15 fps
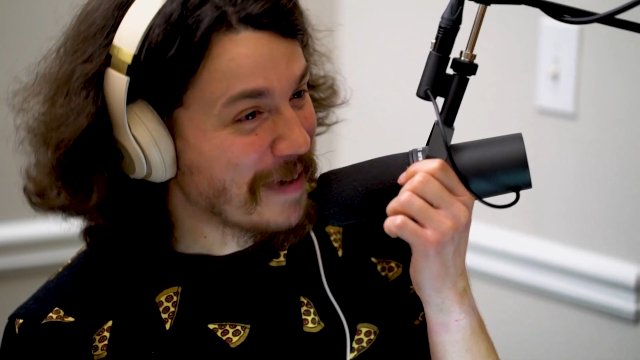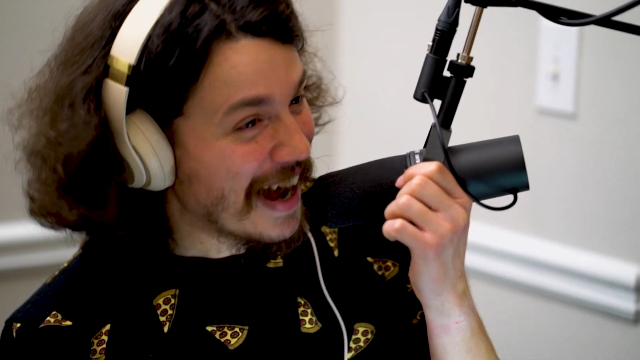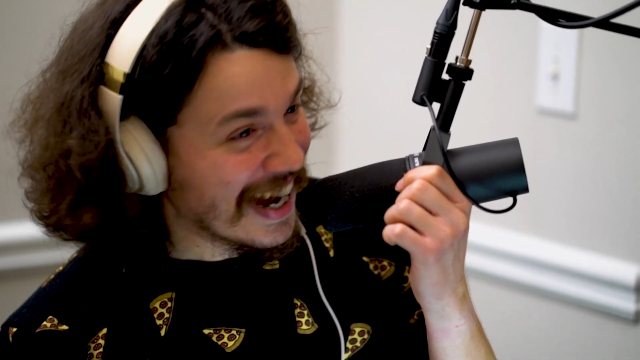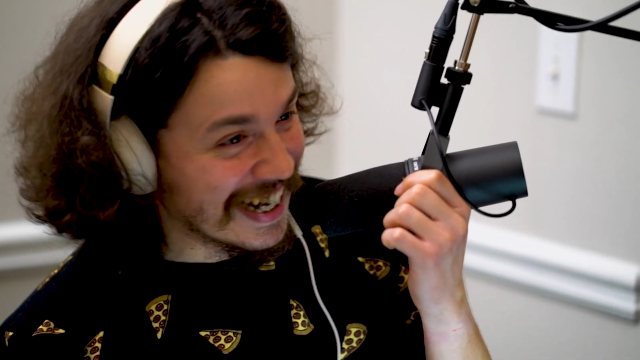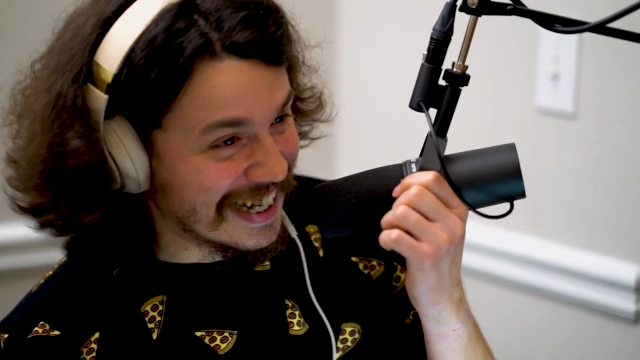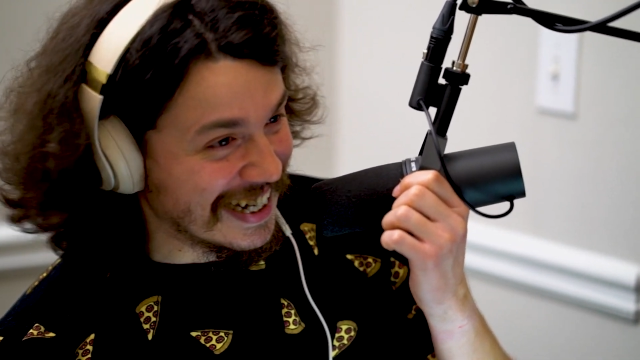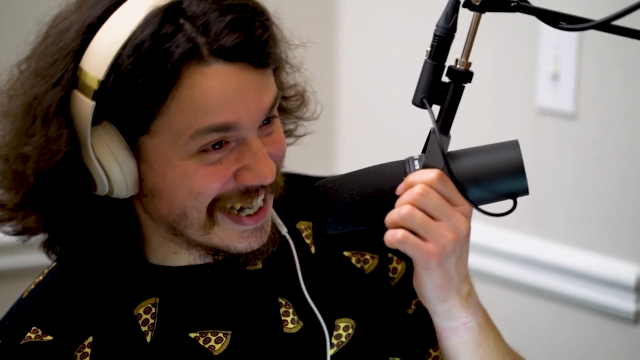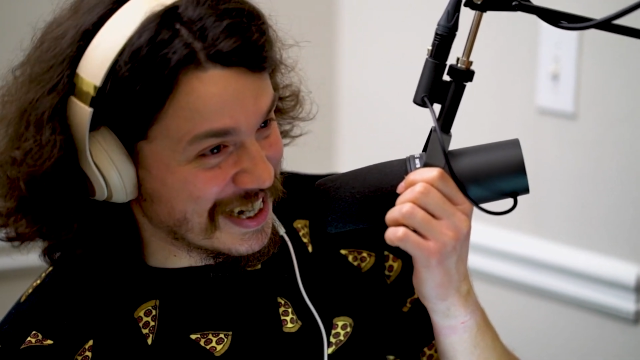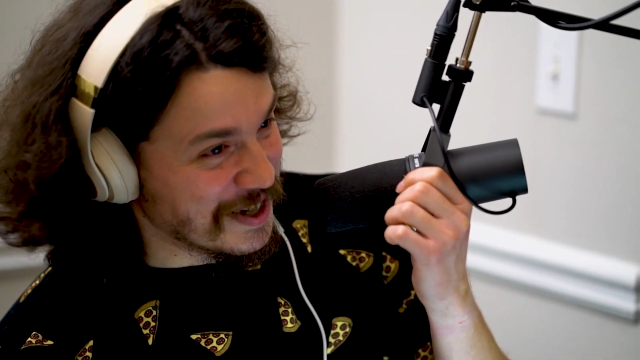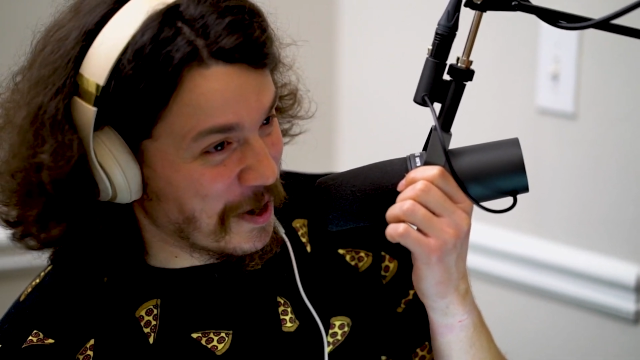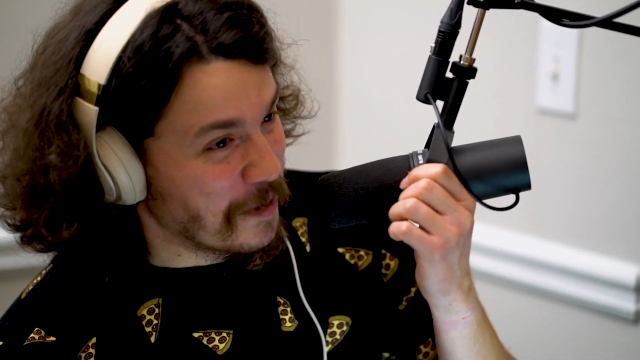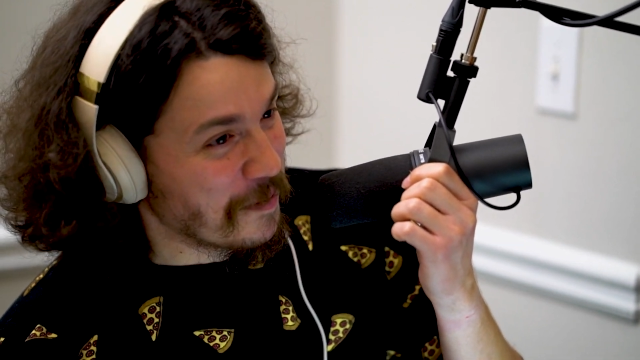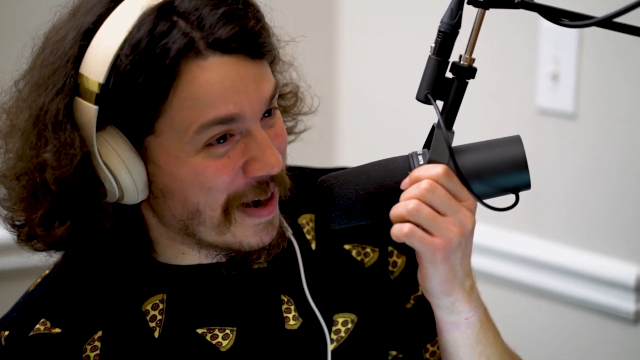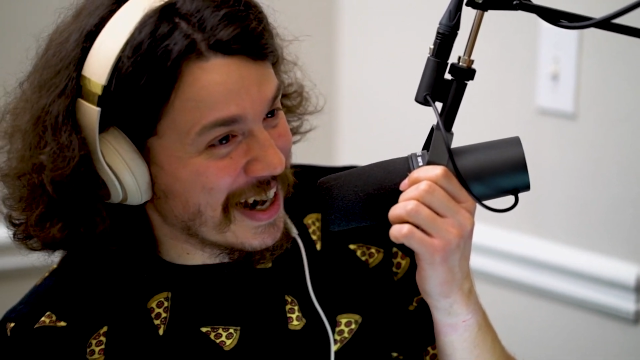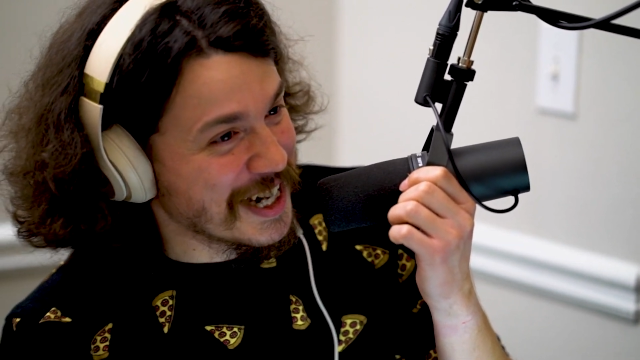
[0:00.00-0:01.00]
mind it
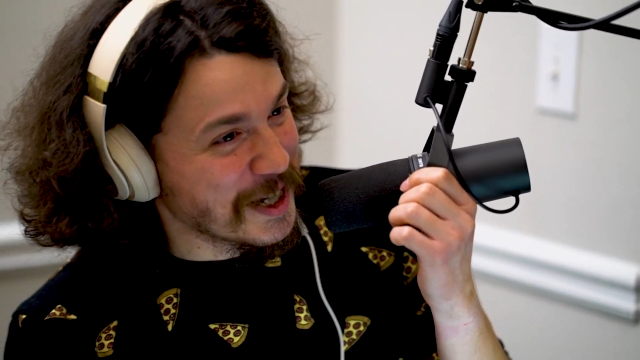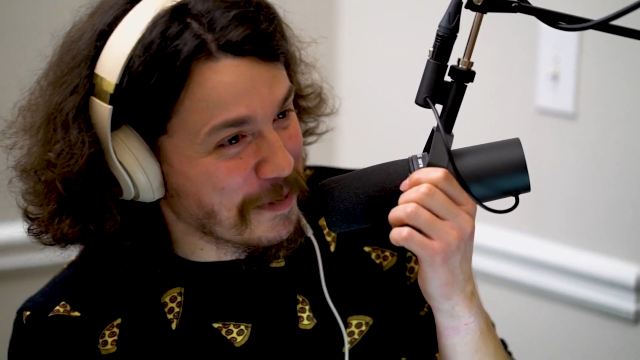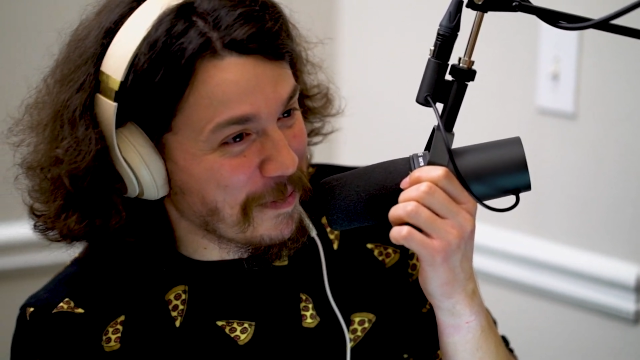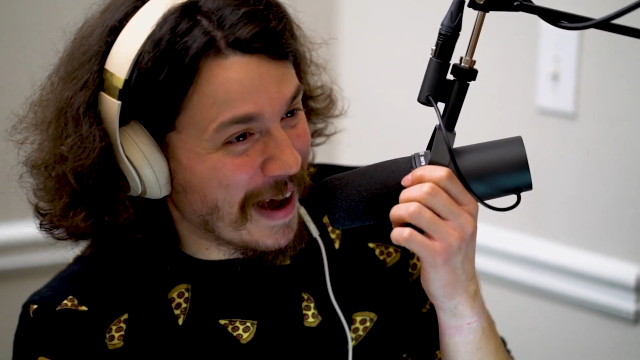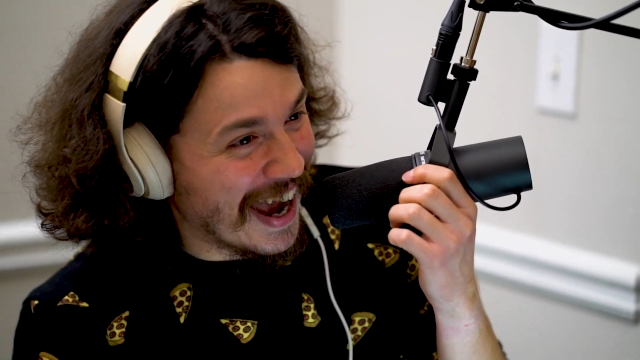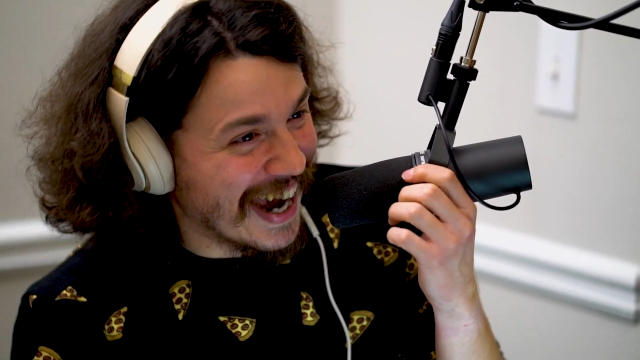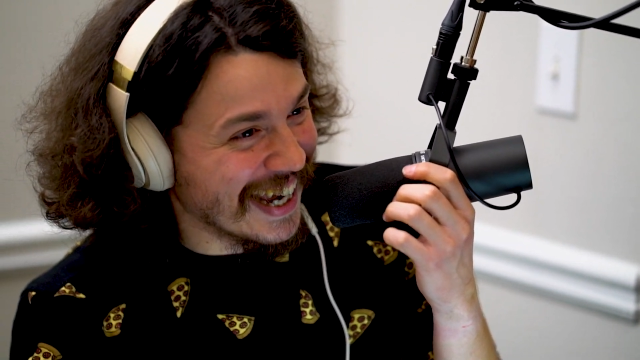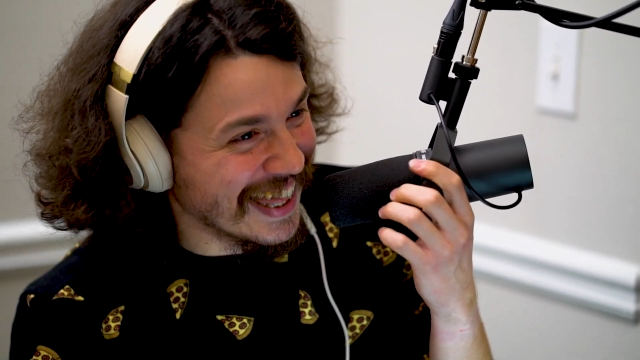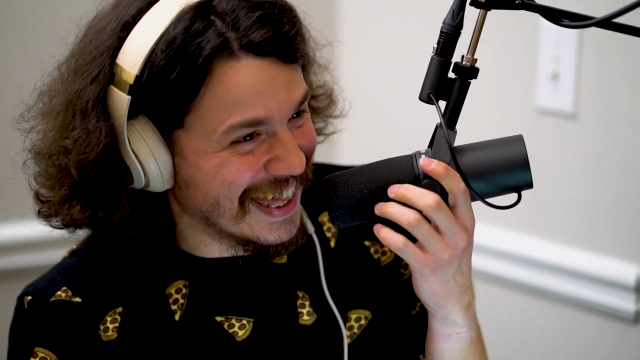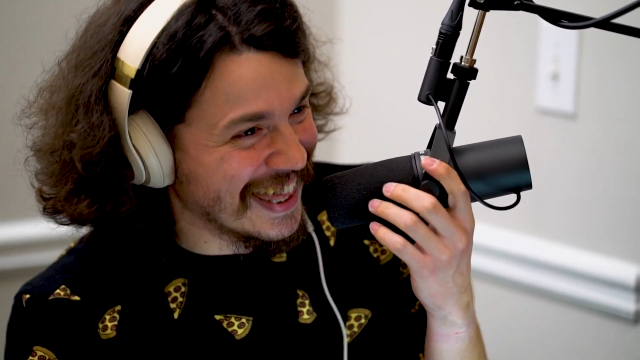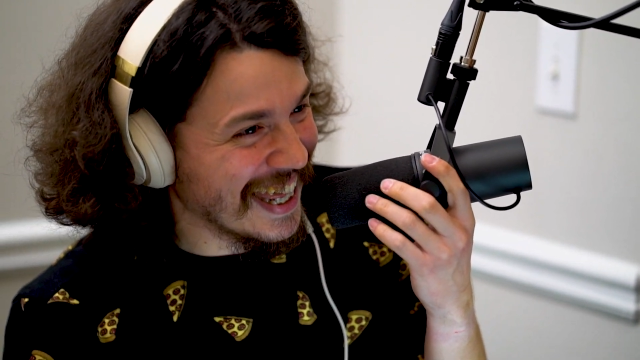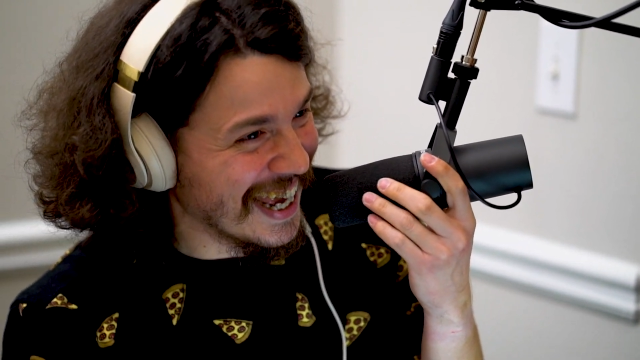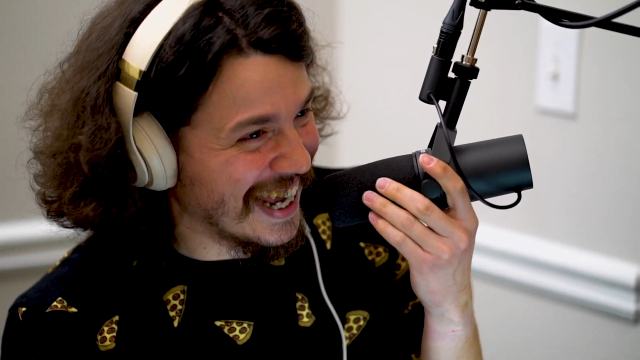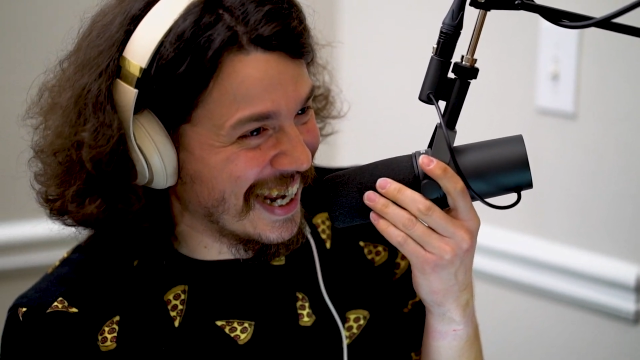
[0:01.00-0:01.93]
so much back then.